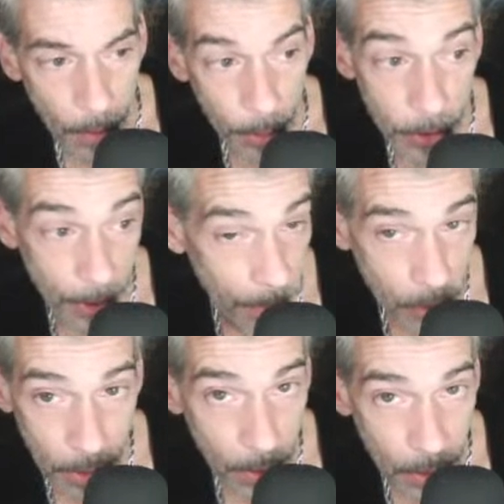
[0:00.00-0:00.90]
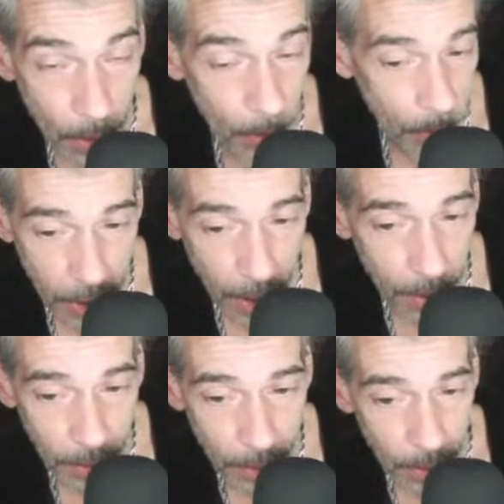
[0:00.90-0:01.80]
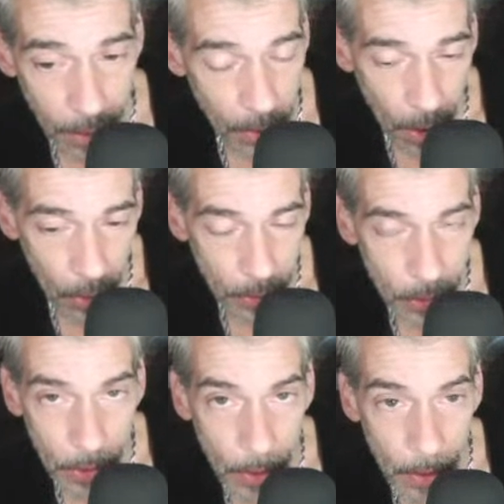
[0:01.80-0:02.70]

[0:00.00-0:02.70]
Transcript: perception, understanding, knowledge.